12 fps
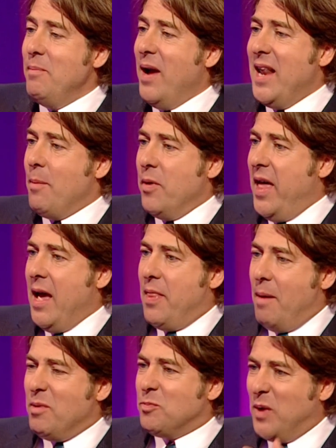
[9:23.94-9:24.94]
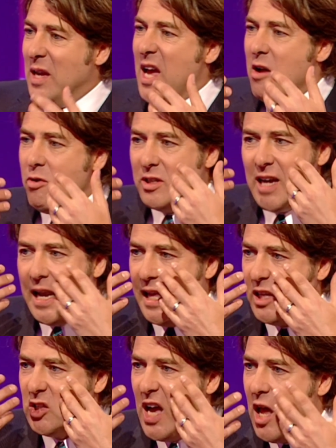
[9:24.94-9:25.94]
made up with hair. That must be irritating
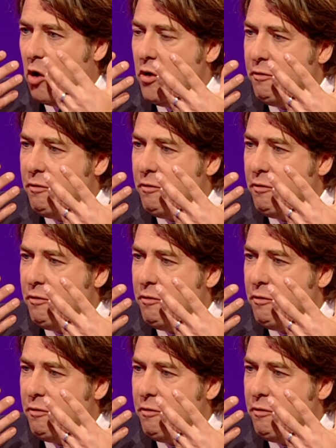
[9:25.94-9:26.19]
as hell on your